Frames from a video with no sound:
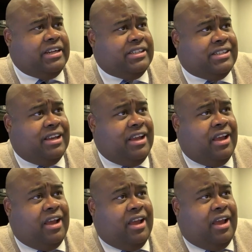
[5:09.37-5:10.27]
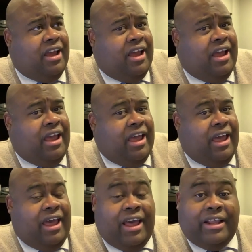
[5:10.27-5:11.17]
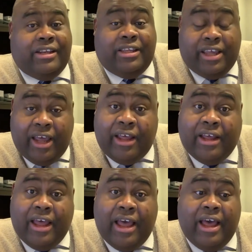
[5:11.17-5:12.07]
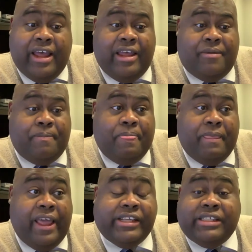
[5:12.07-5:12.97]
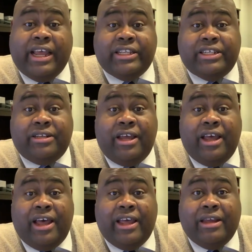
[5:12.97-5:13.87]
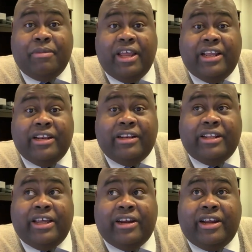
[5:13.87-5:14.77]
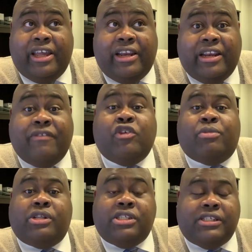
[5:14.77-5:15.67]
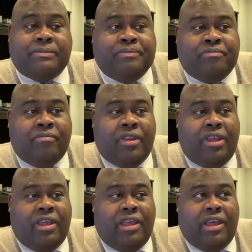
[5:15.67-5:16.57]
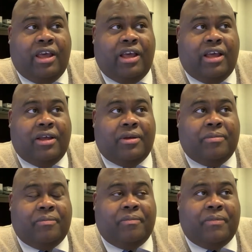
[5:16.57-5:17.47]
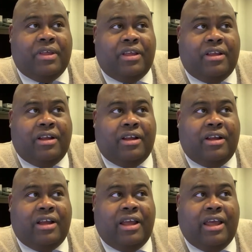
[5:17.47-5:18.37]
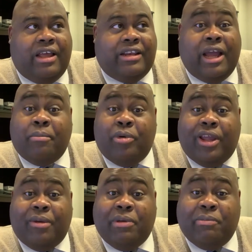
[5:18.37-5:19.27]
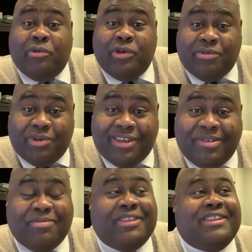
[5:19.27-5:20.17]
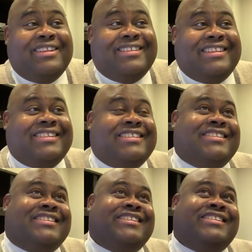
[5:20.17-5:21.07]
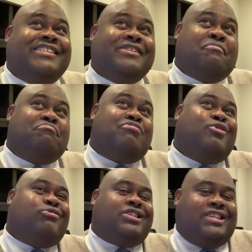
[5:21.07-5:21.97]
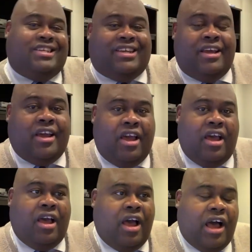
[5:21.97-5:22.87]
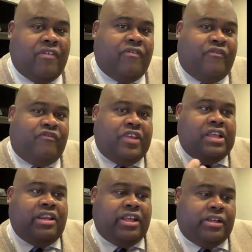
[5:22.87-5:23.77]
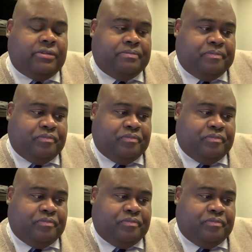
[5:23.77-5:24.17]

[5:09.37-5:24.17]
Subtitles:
is. And yeah, I am excited. I am heading there in a few months. And I'm bringing people with me. This is the beauty of feeling